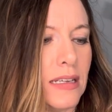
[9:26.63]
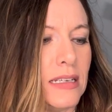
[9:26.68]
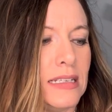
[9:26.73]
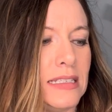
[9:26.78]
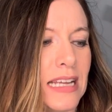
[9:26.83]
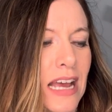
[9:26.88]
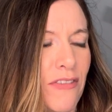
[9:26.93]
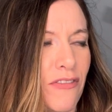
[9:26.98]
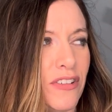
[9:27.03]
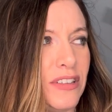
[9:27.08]

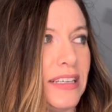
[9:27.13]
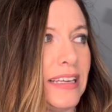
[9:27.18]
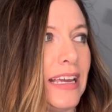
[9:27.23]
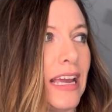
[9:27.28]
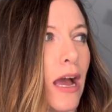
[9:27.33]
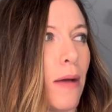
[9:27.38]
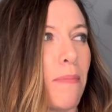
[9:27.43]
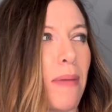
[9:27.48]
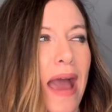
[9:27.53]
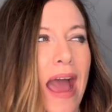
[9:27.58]
Definitely
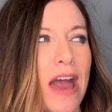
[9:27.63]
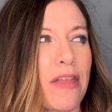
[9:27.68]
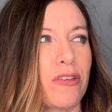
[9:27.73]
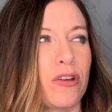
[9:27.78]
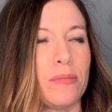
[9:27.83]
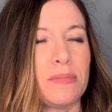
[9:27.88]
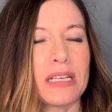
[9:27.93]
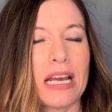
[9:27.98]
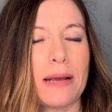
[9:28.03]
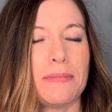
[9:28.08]
a
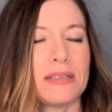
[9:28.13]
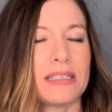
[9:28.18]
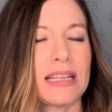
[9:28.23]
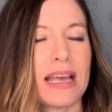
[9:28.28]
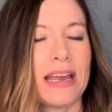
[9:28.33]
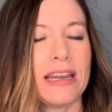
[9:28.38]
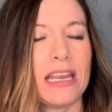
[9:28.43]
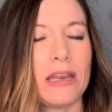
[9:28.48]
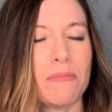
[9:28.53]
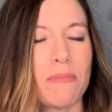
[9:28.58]
bathroom type
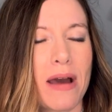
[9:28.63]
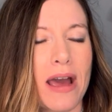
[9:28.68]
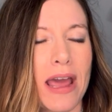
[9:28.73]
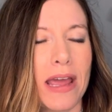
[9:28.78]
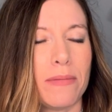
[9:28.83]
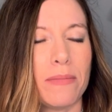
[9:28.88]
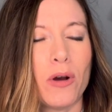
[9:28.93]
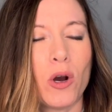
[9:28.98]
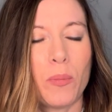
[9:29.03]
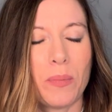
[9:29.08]
scent in
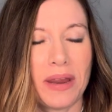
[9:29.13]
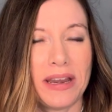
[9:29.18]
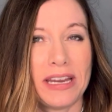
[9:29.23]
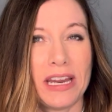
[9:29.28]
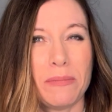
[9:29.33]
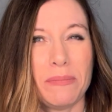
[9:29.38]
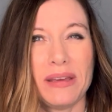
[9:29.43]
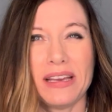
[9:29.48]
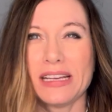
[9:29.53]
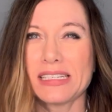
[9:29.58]
my
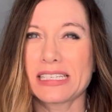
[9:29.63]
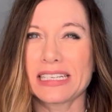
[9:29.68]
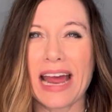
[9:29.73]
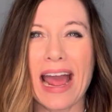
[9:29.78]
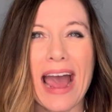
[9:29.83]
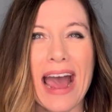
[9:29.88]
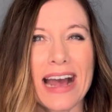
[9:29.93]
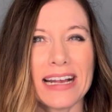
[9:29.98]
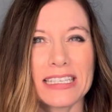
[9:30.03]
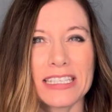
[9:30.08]
opinion because it
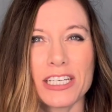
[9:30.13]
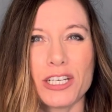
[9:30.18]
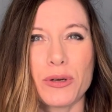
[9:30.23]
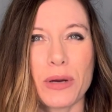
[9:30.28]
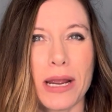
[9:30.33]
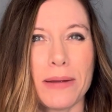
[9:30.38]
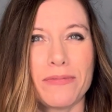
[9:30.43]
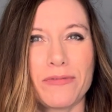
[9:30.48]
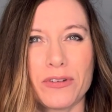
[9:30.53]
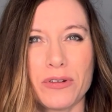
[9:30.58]
has the
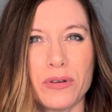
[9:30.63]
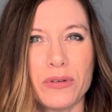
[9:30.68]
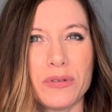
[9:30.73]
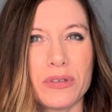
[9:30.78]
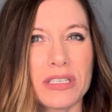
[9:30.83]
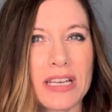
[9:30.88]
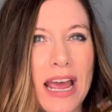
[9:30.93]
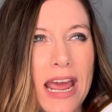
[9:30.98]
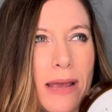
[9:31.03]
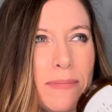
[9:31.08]
grapefruit
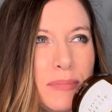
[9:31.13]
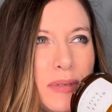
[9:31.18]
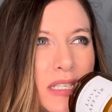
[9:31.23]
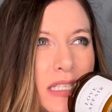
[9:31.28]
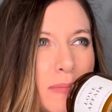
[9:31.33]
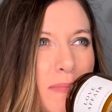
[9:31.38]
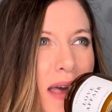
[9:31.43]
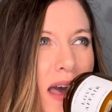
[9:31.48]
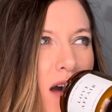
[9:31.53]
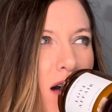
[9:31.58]
type
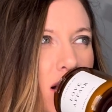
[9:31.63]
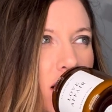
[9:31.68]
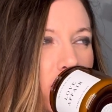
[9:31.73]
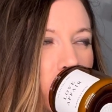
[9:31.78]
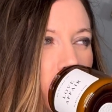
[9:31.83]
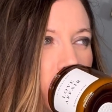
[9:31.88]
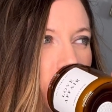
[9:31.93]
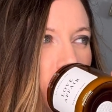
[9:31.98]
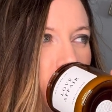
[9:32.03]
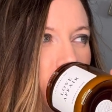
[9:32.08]
smell,
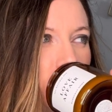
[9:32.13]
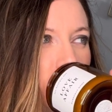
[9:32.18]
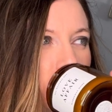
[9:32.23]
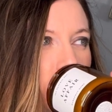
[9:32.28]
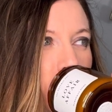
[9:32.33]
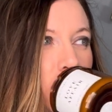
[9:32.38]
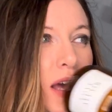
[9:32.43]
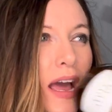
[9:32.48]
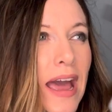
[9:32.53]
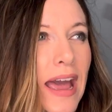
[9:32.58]

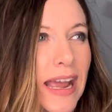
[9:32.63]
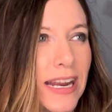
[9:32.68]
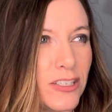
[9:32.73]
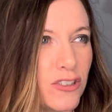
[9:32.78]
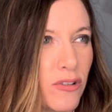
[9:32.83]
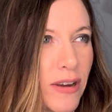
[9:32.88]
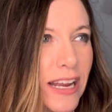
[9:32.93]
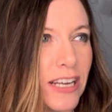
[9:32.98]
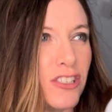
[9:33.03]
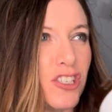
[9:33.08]

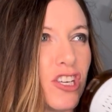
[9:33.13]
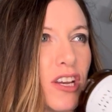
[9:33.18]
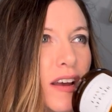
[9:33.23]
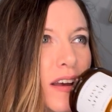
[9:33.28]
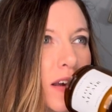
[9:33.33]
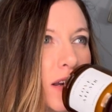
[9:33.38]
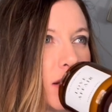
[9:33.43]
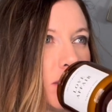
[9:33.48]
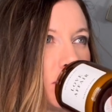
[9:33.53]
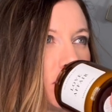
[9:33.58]

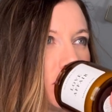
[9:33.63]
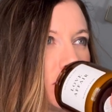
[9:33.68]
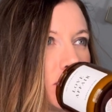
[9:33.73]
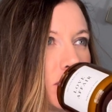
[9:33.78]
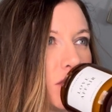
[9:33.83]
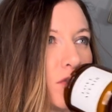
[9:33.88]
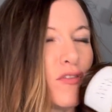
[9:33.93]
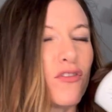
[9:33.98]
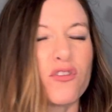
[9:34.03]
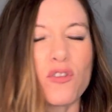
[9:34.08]
hydrangea,
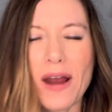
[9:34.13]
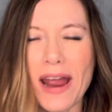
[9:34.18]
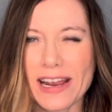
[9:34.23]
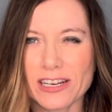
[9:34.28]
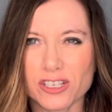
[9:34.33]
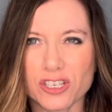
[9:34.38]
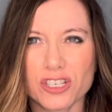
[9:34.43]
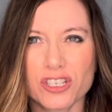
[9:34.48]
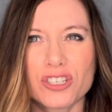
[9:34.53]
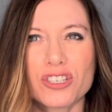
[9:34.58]

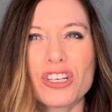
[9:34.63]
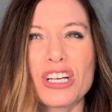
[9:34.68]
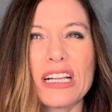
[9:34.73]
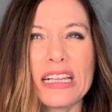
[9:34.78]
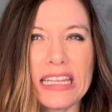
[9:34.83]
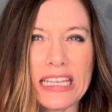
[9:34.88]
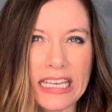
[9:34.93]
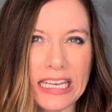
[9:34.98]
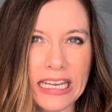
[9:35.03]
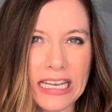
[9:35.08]
fresh,
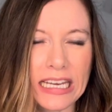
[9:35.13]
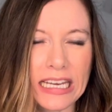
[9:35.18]
clean,